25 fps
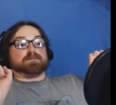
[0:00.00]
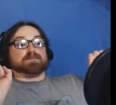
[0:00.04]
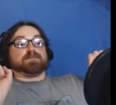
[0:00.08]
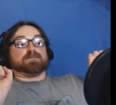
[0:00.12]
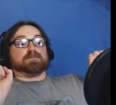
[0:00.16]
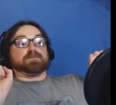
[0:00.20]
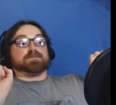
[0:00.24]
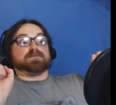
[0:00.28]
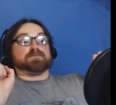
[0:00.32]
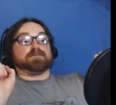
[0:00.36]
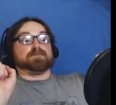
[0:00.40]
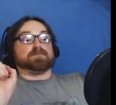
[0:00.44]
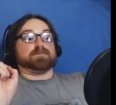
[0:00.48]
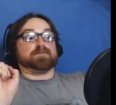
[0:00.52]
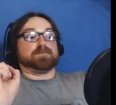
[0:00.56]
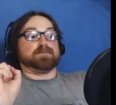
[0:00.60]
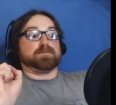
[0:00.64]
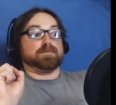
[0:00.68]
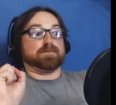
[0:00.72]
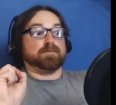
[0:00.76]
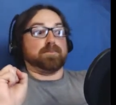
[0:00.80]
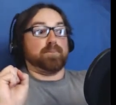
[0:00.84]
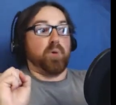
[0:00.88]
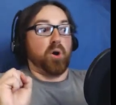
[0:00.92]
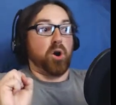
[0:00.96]

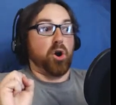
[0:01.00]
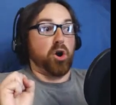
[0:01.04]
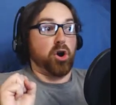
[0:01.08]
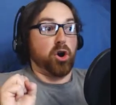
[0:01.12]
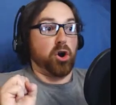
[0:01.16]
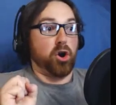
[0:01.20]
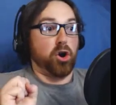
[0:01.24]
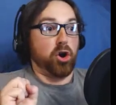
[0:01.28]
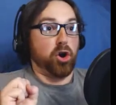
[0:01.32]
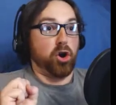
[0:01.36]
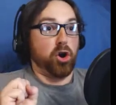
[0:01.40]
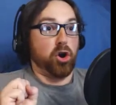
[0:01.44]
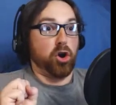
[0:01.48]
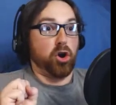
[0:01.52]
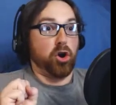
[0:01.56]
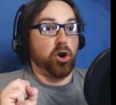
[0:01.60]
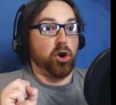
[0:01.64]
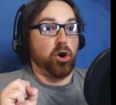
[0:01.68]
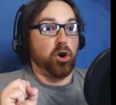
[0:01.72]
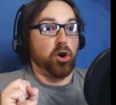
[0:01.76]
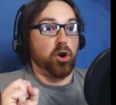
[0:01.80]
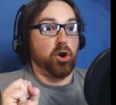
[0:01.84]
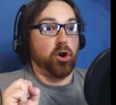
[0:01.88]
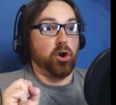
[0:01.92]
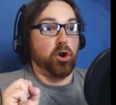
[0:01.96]

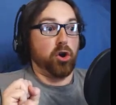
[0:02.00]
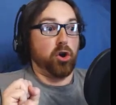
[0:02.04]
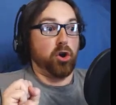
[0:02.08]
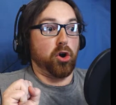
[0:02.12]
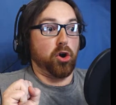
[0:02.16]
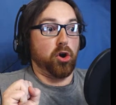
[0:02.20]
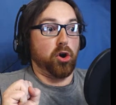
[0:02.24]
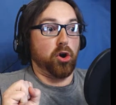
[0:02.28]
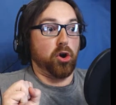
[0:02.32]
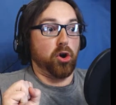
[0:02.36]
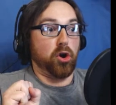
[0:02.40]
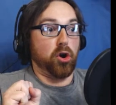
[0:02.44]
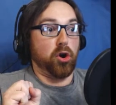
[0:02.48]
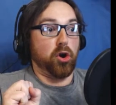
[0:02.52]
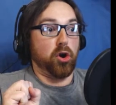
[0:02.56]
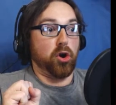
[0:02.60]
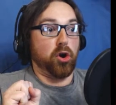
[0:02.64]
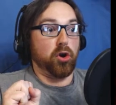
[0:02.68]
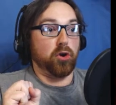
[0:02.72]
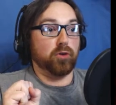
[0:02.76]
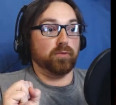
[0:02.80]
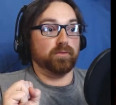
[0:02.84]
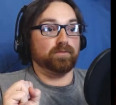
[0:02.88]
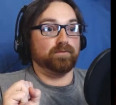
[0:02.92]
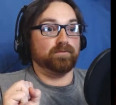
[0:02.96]

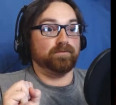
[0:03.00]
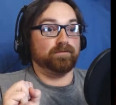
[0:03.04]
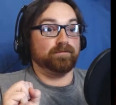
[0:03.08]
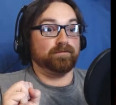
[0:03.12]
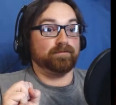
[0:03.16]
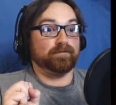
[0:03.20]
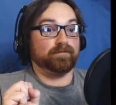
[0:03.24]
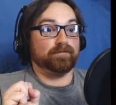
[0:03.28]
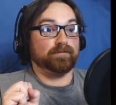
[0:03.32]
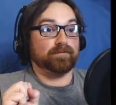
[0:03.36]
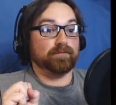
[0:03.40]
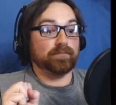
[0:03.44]
No one is speaking in this clip.